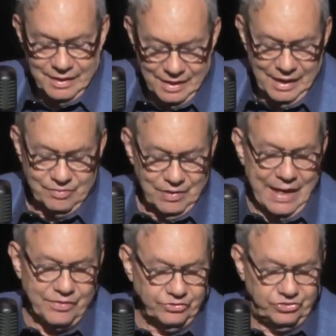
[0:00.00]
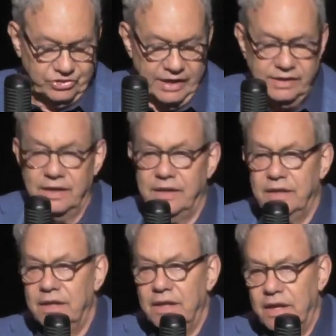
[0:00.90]
I'd rather sit
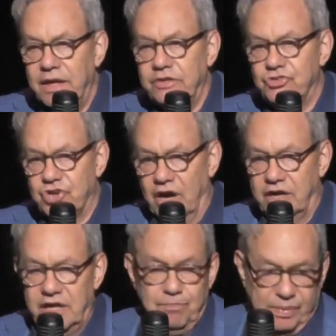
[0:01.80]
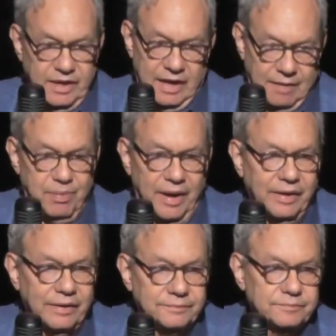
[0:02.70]
in chunky peanut
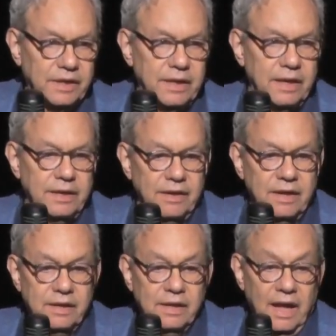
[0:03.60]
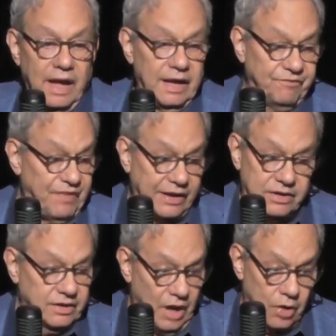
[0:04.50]
butter. And if I'd
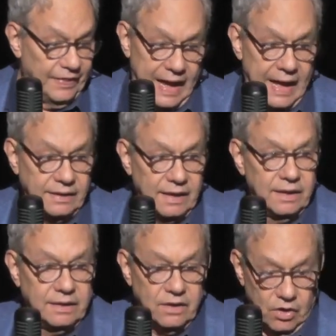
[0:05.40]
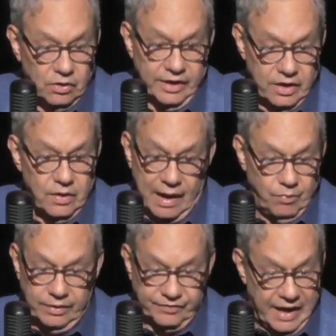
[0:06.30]
known that and earlier, I
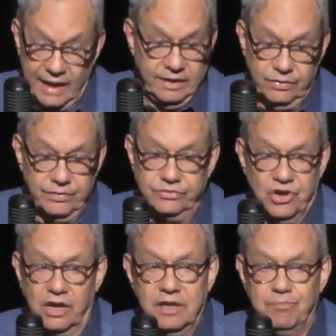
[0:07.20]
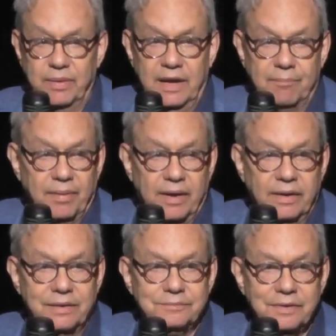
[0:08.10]
would have gotten you the chunky peanut butter.
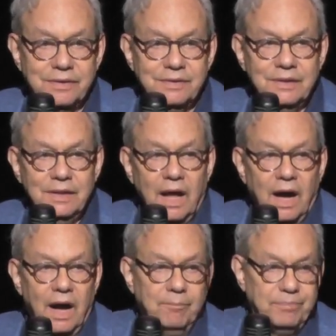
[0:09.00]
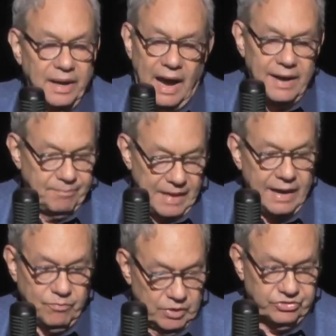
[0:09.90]
But I am
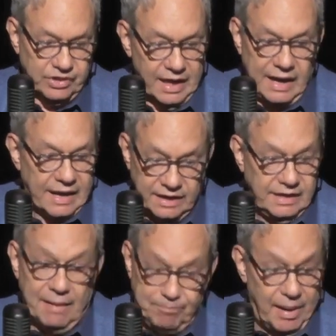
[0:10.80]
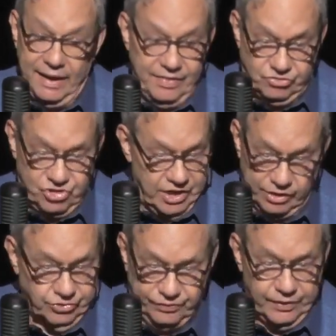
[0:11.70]
not, once again, I did not buy the
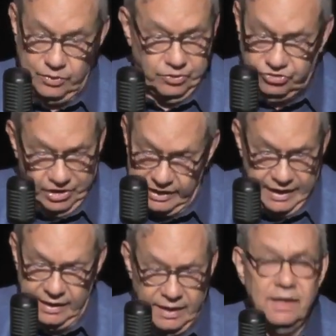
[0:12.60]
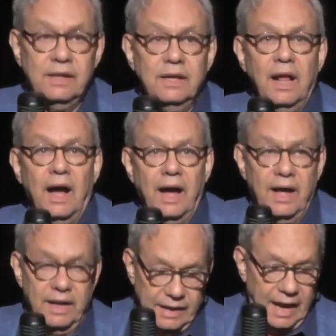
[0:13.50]
chairs for you to sit in,
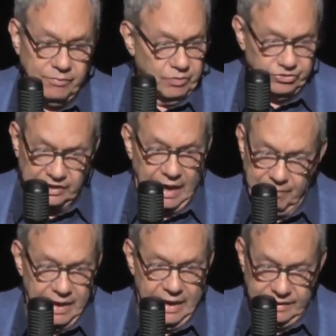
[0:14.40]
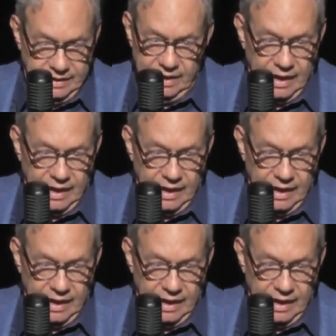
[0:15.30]
and it was not my idea.